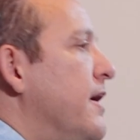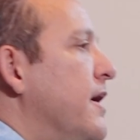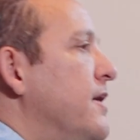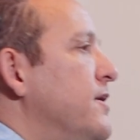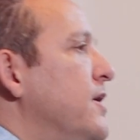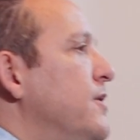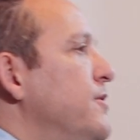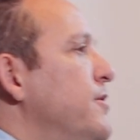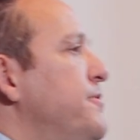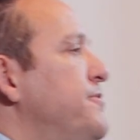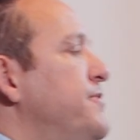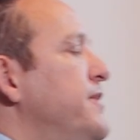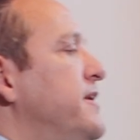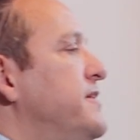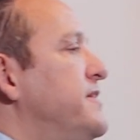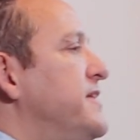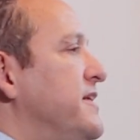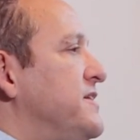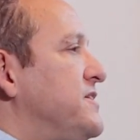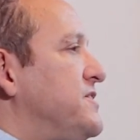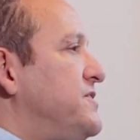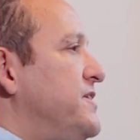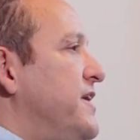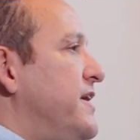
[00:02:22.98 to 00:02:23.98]
Another thing
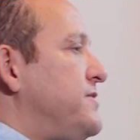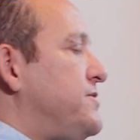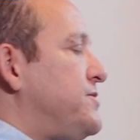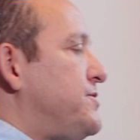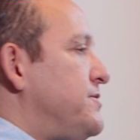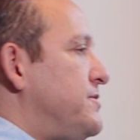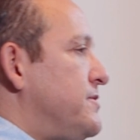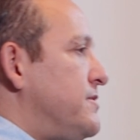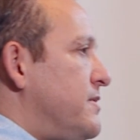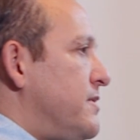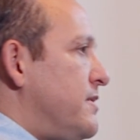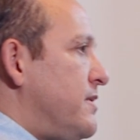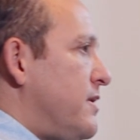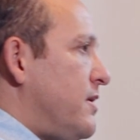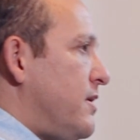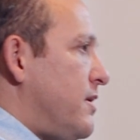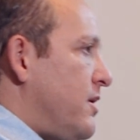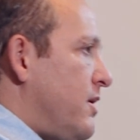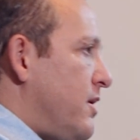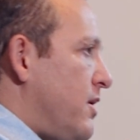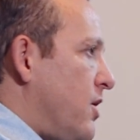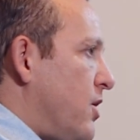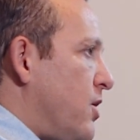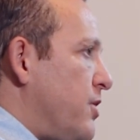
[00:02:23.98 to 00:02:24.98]
that sets
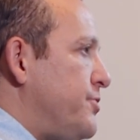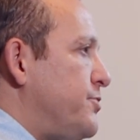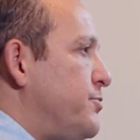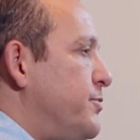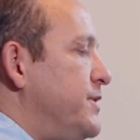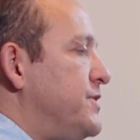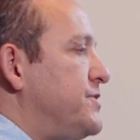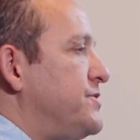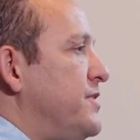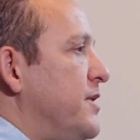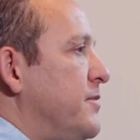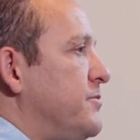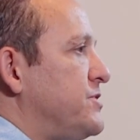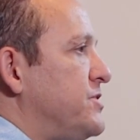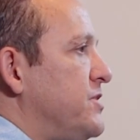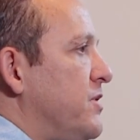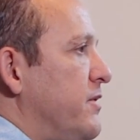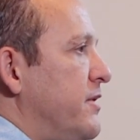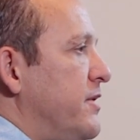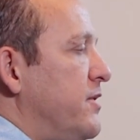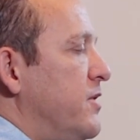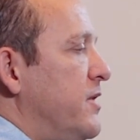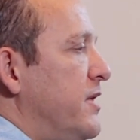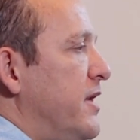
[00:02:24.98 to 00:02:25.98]
R3 Stem
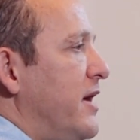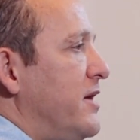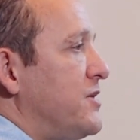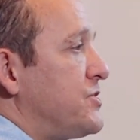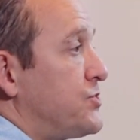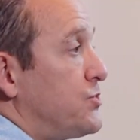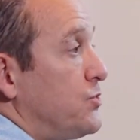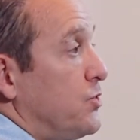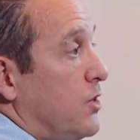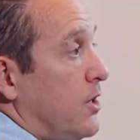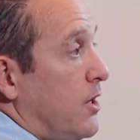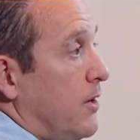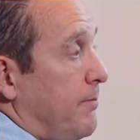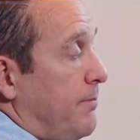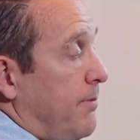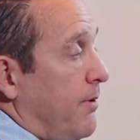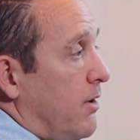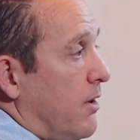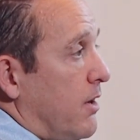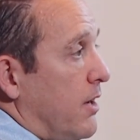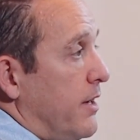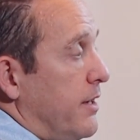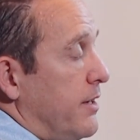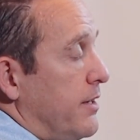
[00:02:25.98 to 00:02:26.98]
Cell International
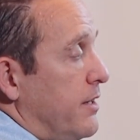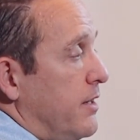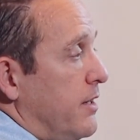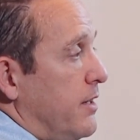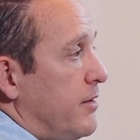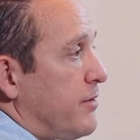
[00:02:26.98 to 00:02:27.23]
apart